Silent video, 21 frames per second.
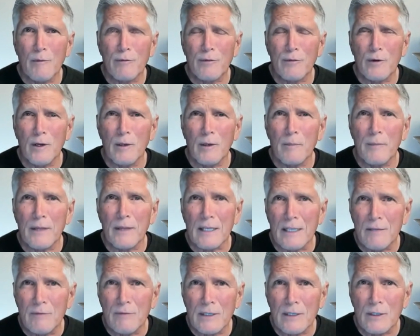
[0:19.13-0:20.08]
from the
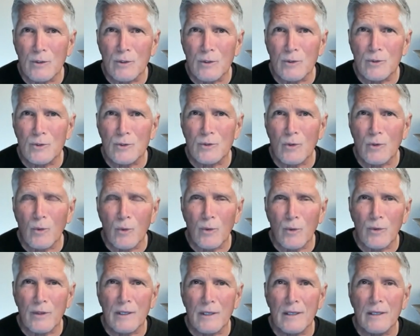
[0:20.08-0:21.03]
evening news or
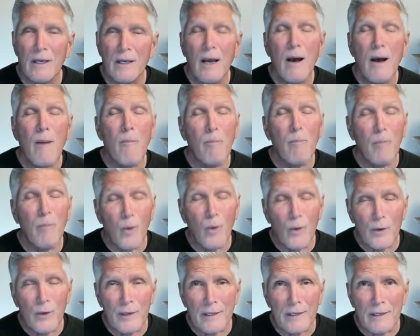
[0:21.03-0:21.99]
the
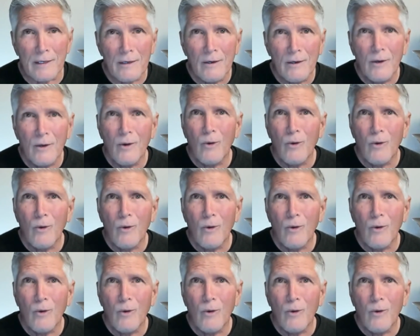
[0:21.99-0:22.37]
morning